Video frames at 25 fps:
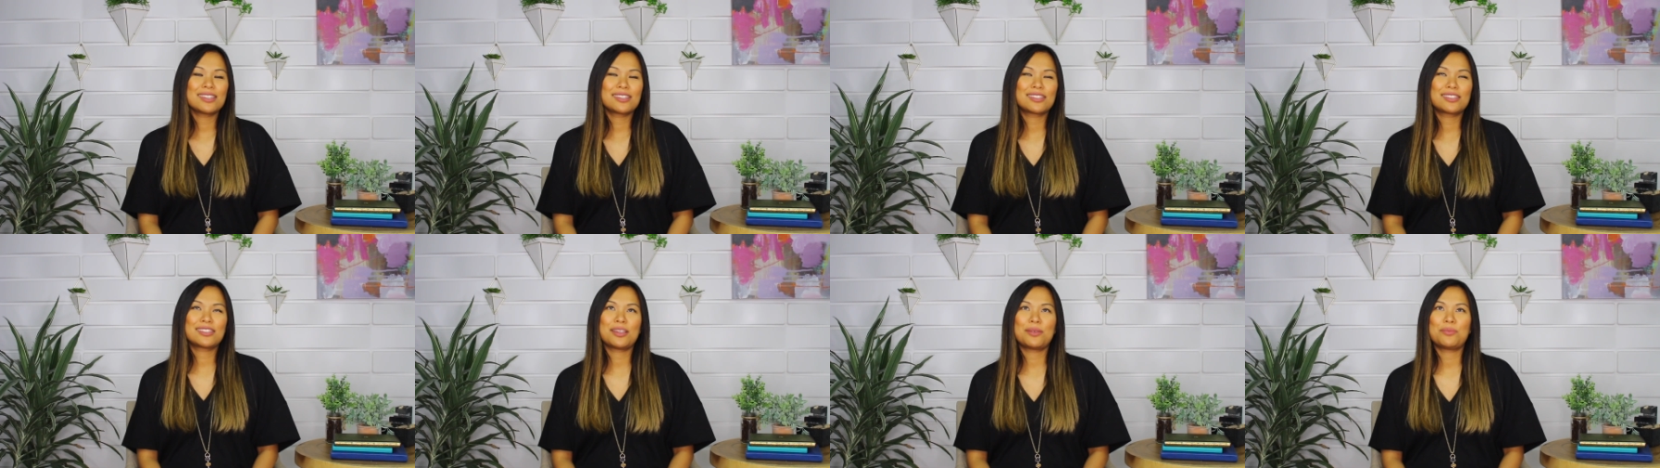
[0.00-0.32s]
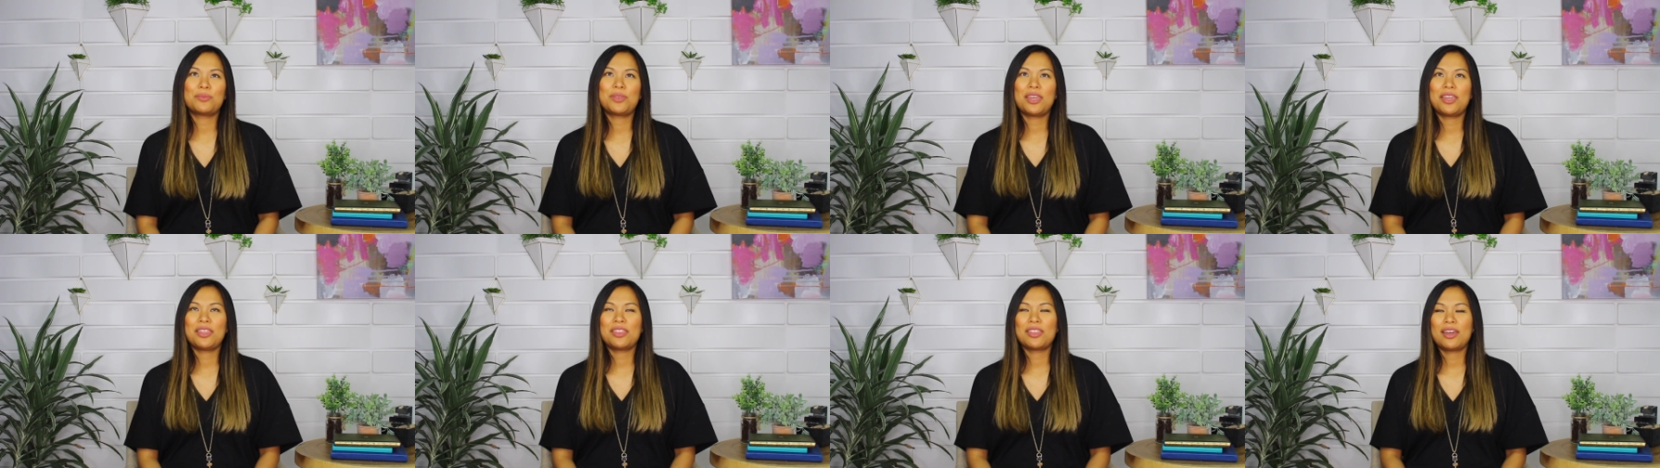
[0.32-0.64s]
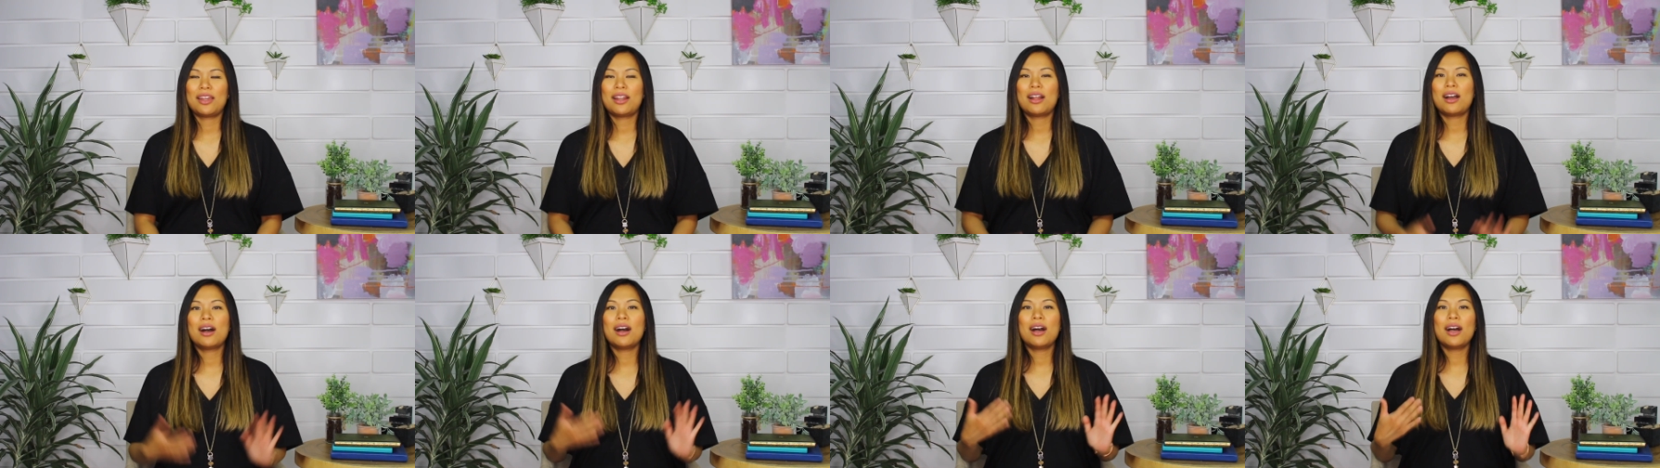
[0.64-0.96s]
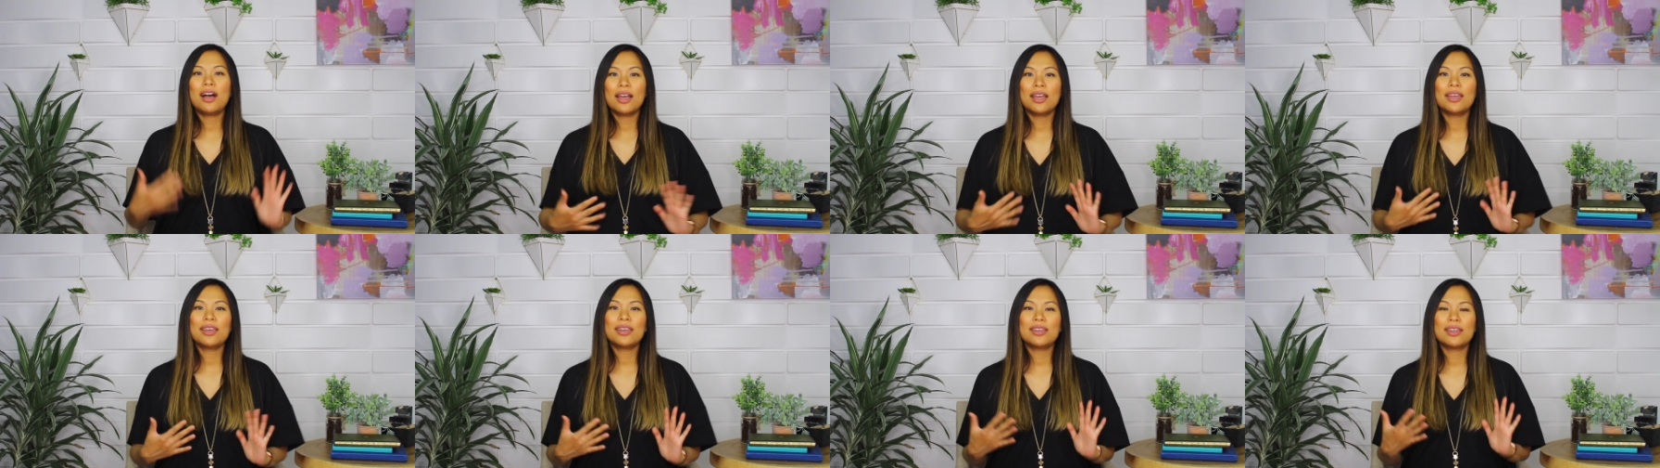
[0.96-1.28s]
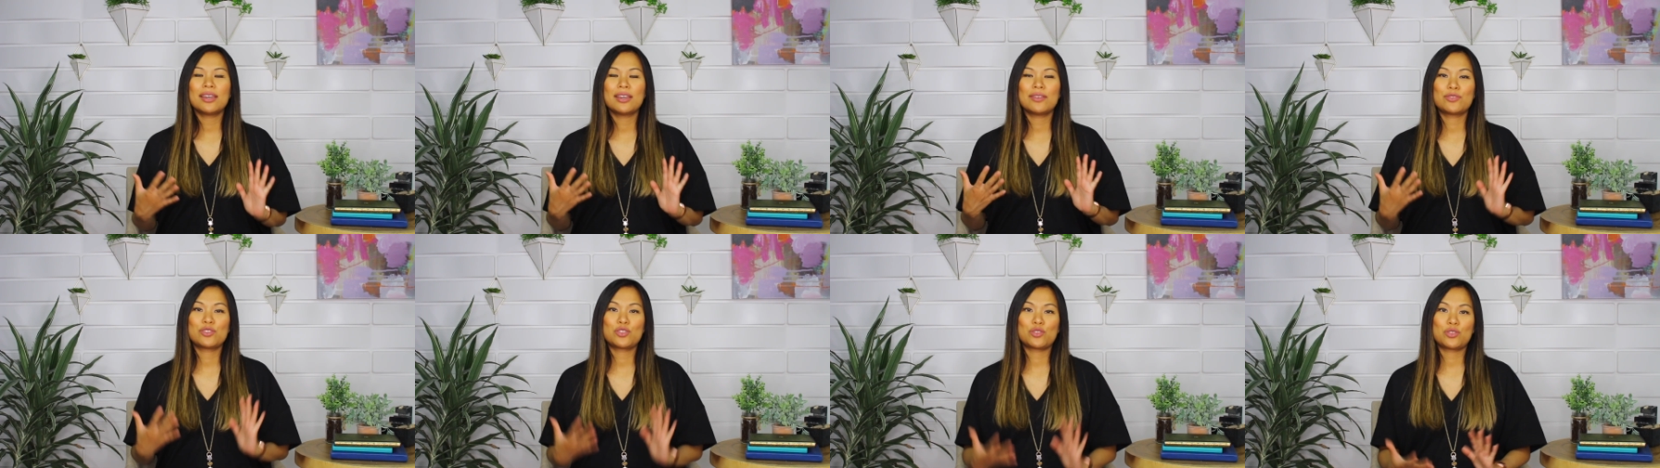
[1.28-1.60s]
is something that I
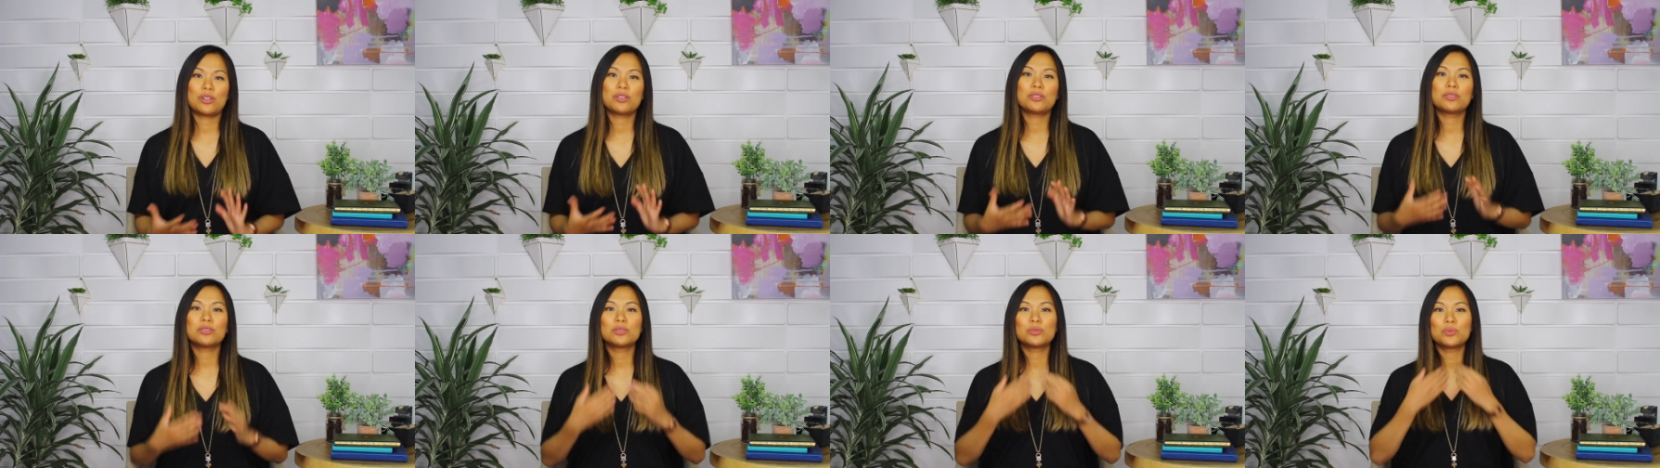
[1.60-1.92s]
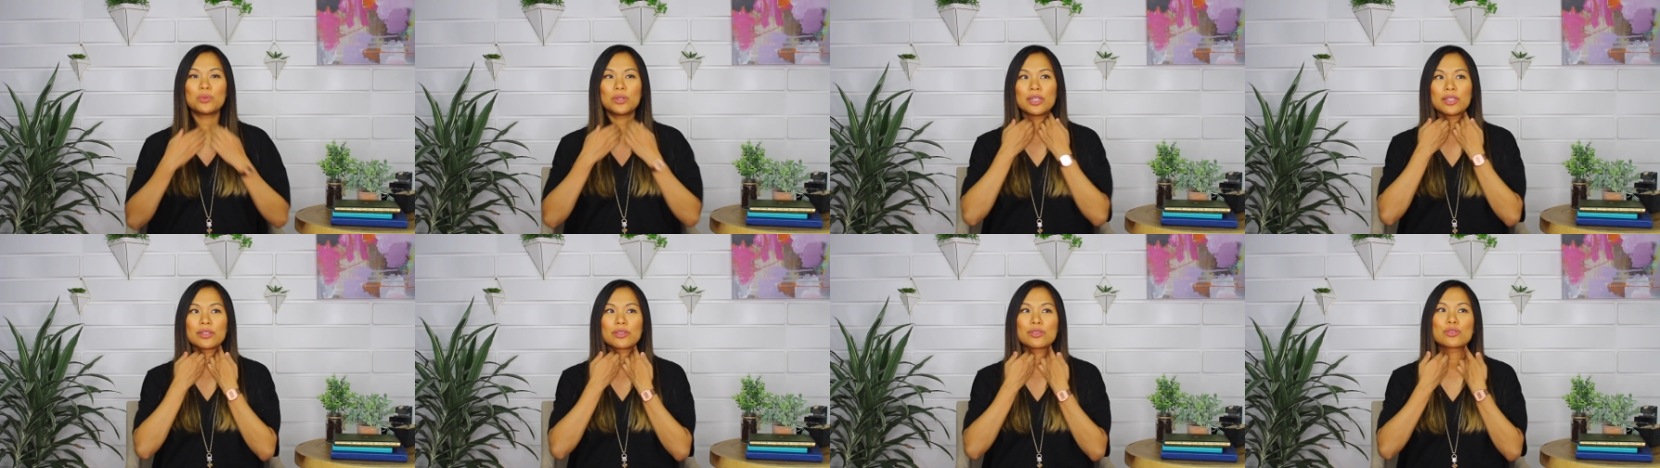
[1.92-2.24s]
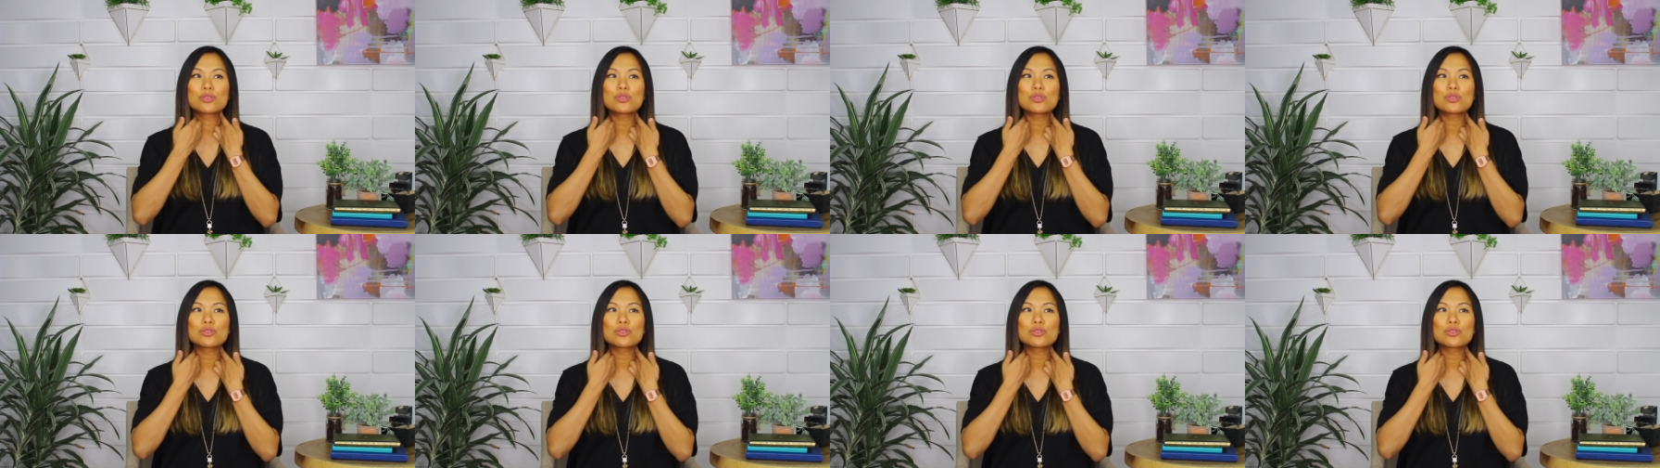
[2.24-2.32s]
have struggled with